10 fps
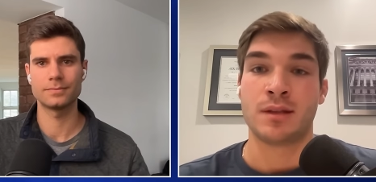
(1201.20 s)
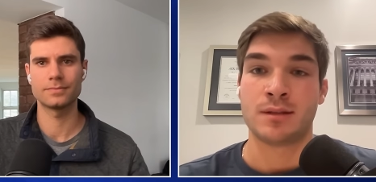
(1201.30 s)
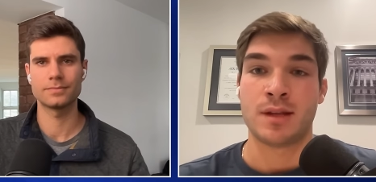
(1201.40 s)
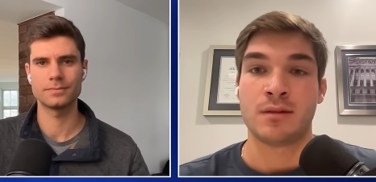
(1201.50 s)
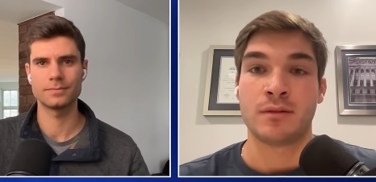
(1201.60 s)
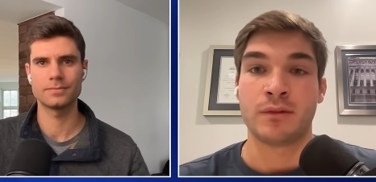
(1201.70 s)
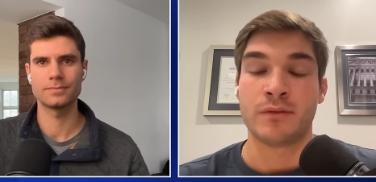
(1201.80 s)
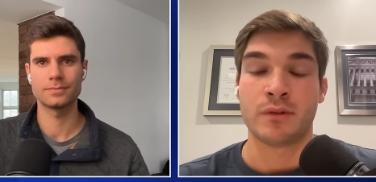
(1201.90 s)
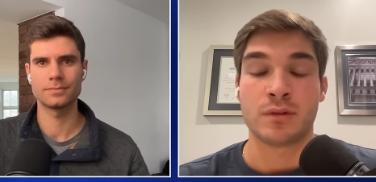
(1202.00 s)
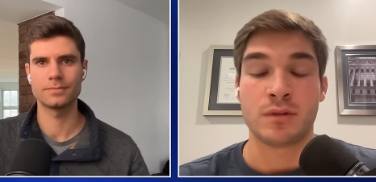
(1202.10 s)
Speaker 1: is then
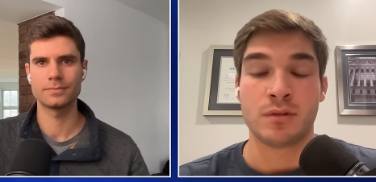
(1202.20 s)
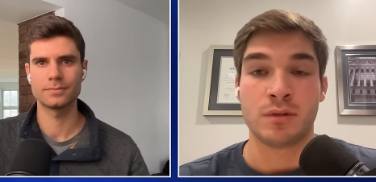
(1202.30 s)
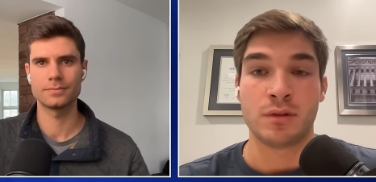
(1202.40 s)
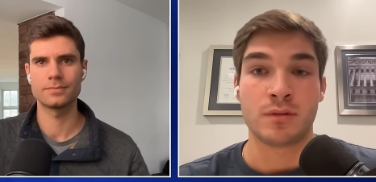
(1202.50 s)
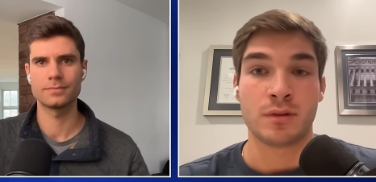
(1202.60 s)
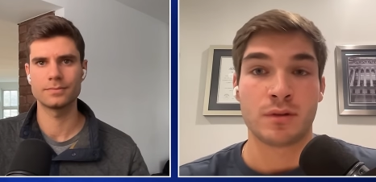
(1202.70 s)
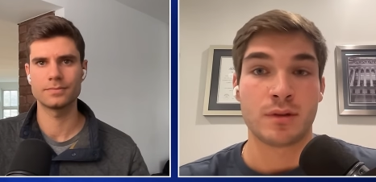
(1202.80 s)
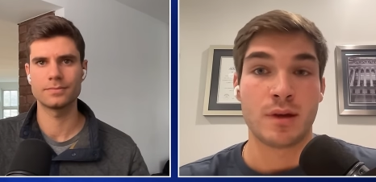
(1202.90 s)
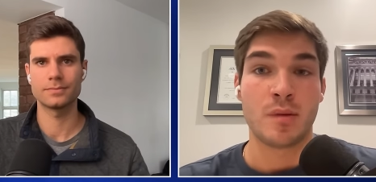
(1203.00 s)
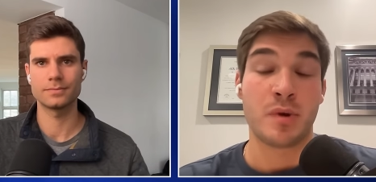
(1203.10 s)
delivered to
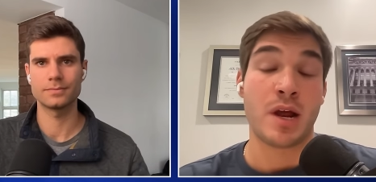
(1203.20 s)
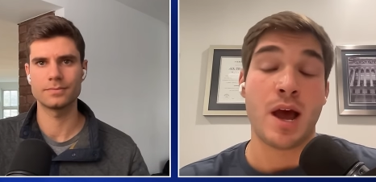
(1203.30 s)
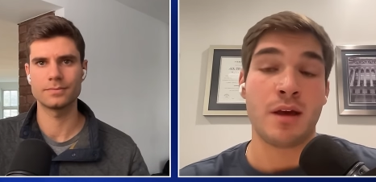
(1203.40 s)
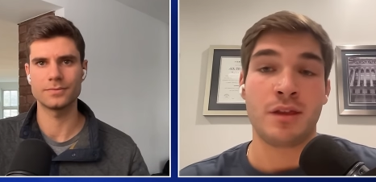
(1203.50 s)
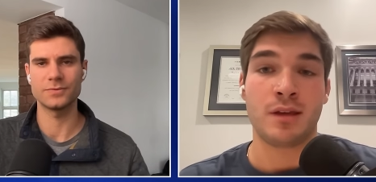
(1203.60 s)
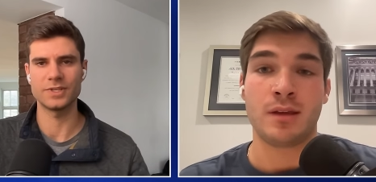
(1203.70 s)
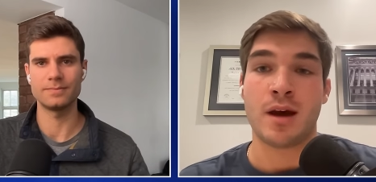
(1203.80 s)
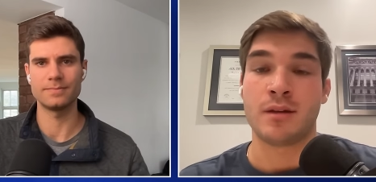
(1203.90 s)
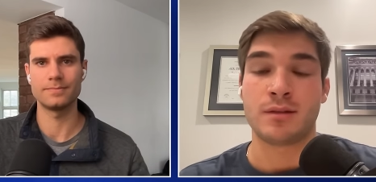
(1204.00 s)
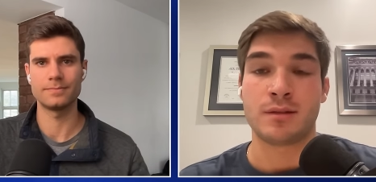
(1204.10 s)
users but i, I think right.
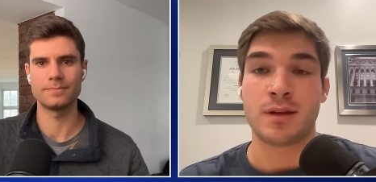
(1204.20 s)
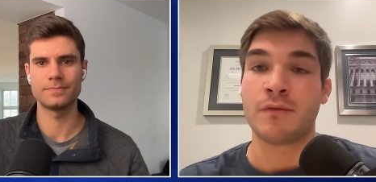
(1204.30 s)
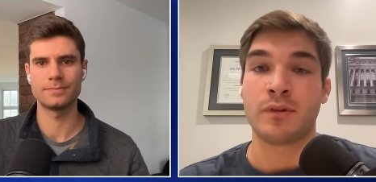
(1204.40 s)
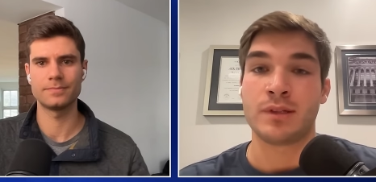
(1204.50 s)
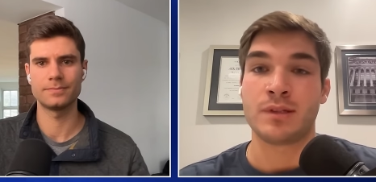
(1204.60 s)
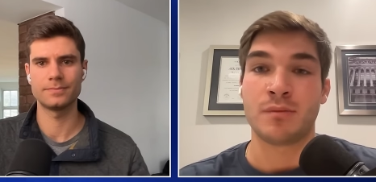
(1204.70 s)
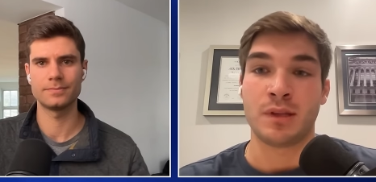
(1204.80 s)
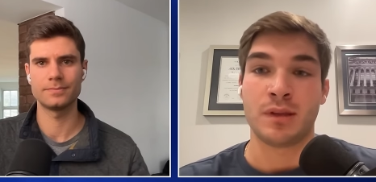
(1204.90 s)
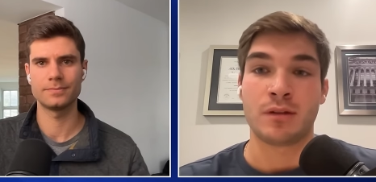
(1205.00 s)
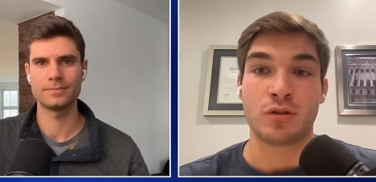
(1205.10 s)
yeah it's definitely
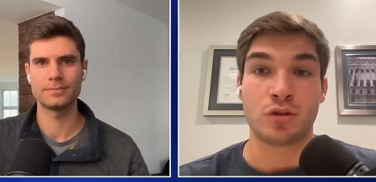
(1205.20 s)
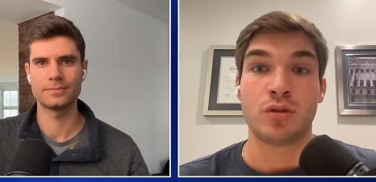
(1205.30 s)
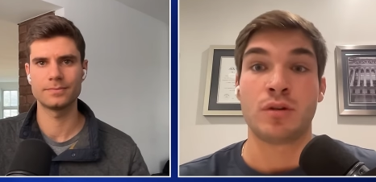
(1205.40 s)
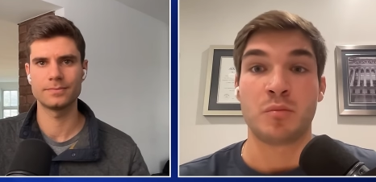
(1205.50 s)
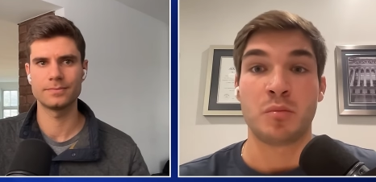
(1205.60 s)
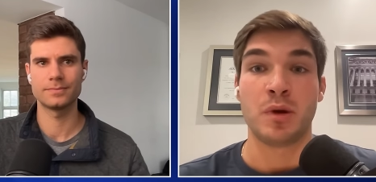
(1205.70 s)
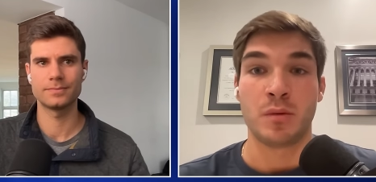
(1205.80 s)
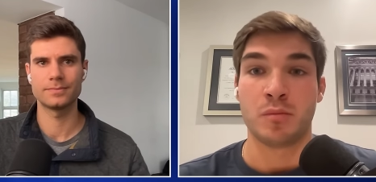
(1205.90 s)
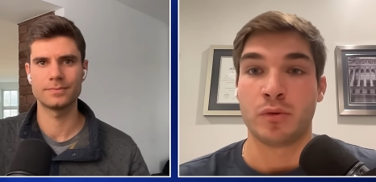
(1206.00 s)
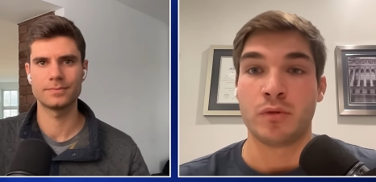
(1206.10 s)
something that should
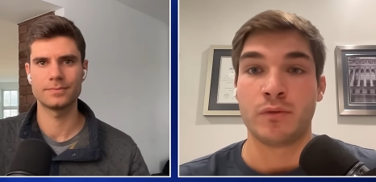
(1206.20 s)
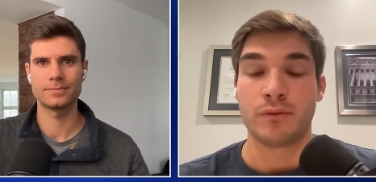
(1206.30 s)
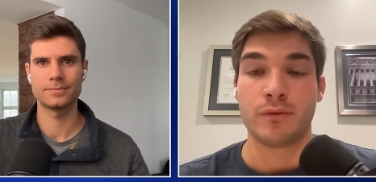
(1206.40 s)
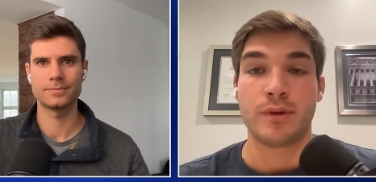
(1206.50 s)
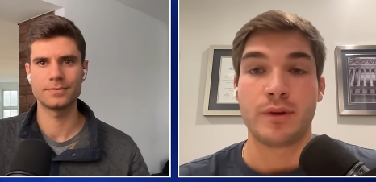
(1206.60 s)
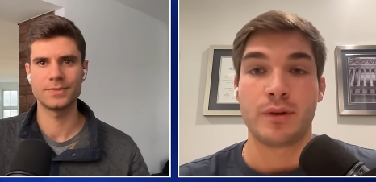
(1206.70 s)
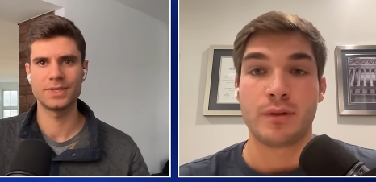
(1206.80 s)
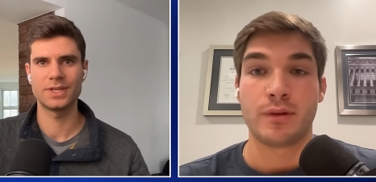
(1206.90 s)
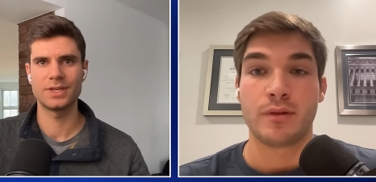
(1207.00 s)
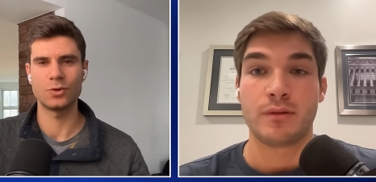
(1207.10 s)
improve
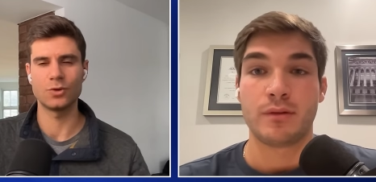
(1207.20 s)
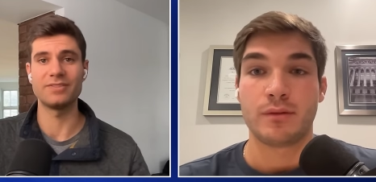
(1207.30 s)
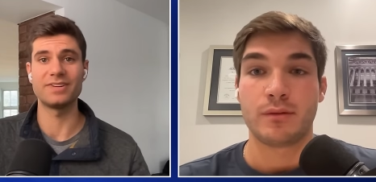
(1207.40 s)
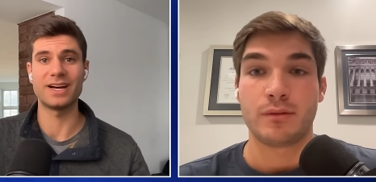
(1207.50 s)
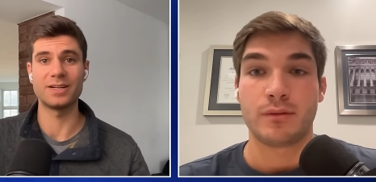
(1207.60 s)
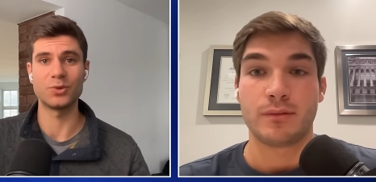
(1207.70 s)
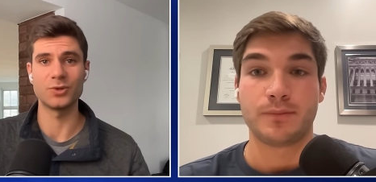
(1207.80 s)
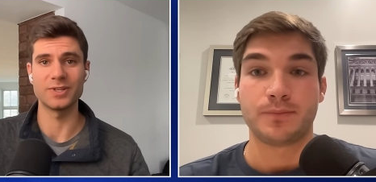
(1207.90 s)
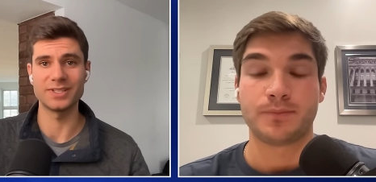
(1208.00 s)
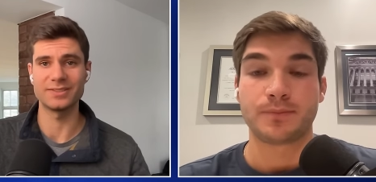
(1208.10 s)
Speaker 2: or even
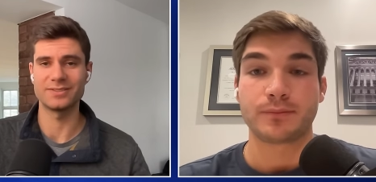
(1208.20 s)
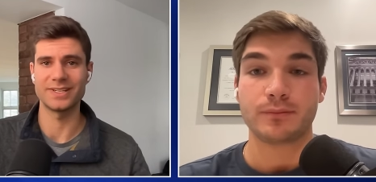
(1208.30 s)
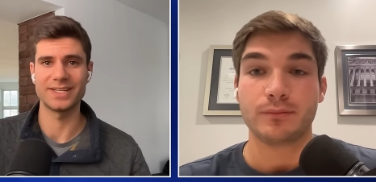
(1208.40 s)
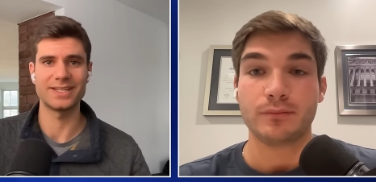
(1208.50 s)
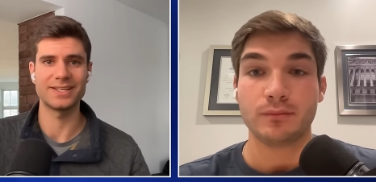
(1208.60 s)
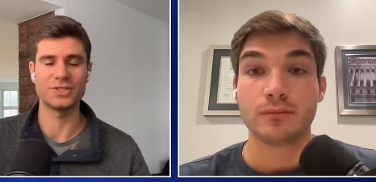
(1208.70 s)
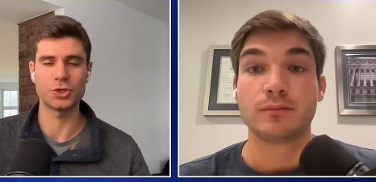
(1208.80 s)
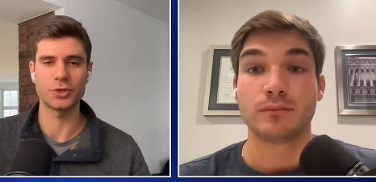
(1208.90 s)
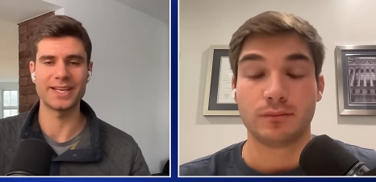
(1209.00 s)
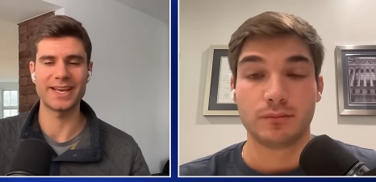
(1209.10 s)
onboarding right
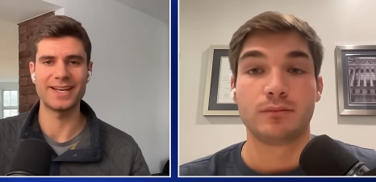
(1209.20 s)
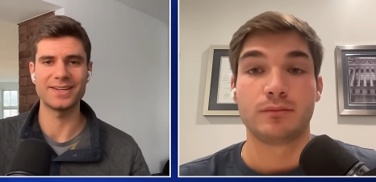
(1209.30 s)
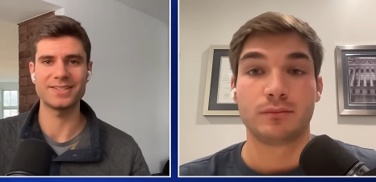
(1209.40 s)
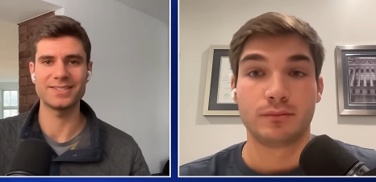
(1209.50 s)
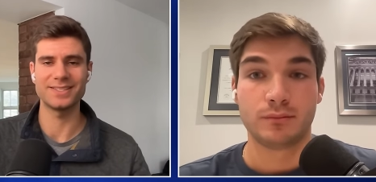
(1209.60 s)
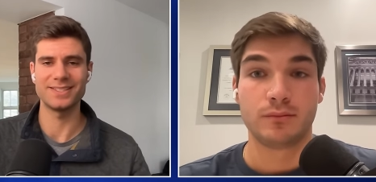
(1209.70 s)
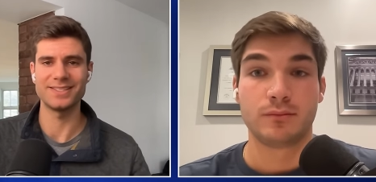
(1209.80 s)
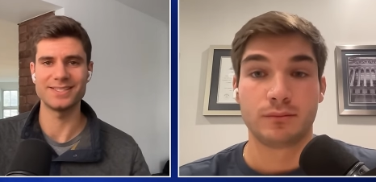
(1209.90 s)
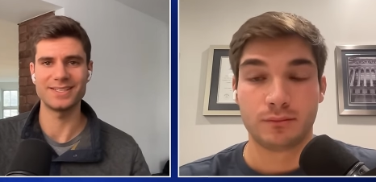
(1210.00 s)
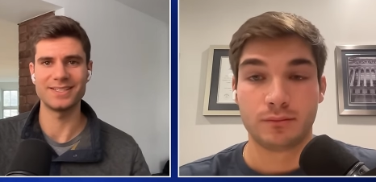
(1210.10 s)
joining x
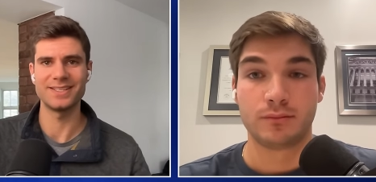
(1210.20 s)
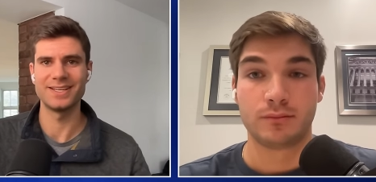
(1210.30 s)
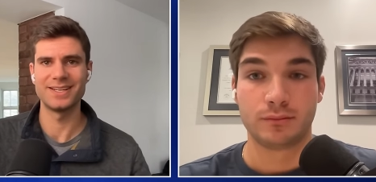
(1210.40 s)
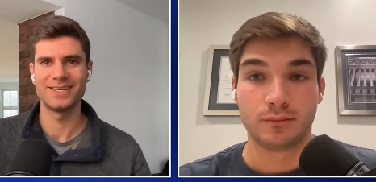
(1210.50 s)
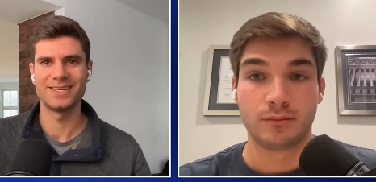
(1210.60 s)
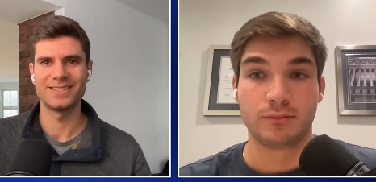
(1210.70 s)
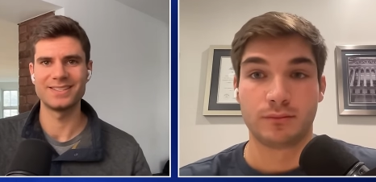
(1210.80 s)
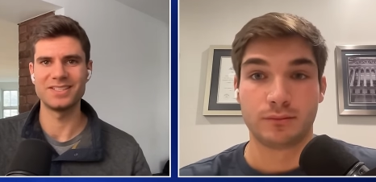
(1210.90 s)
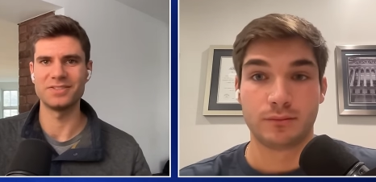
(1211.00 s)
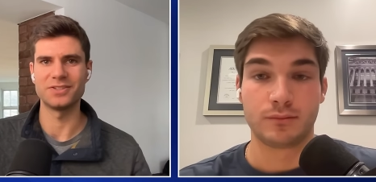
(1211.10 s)
is a
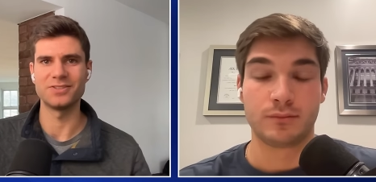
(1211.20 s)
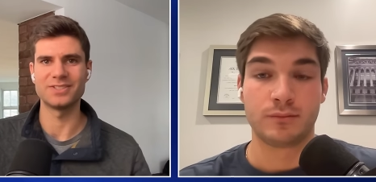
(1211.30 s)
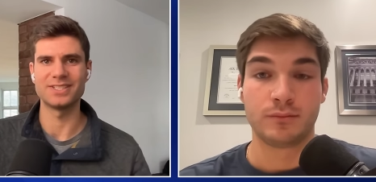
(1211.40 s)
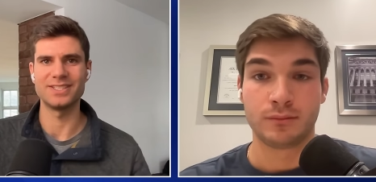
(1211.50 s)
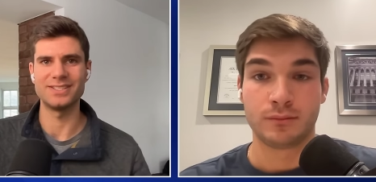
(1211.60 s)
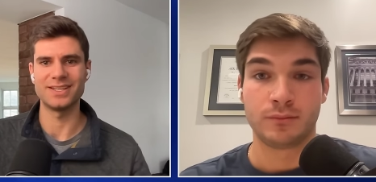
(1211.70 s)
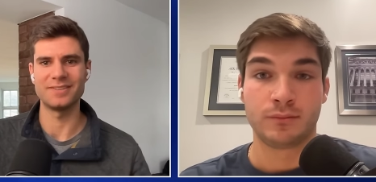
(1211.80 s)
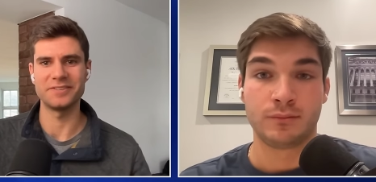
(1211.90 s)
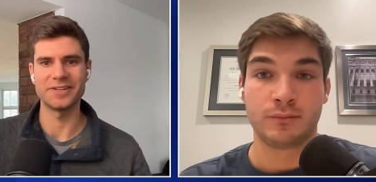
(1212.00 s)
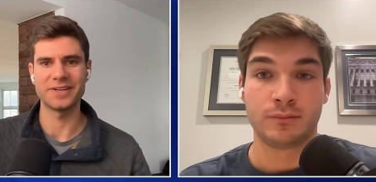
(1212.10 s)
difficult
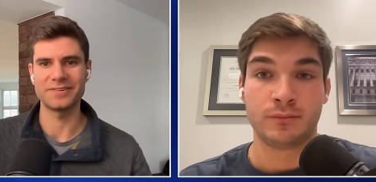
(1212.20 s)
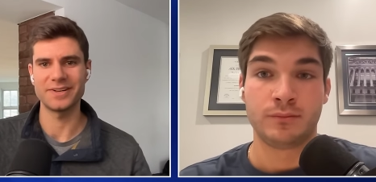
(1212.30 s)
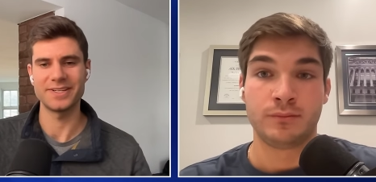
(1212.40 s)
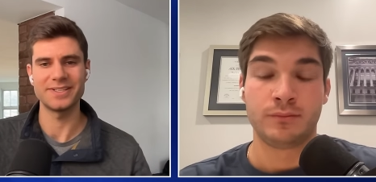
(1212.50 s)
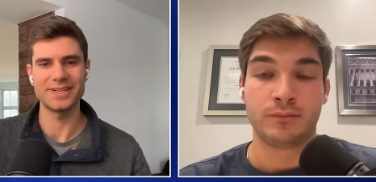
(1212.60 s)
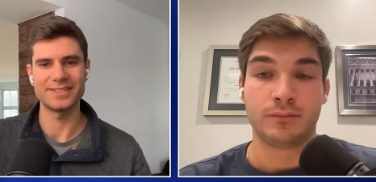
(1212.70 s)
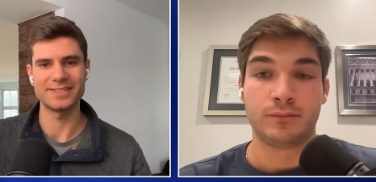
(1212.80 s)
endeavor right you got to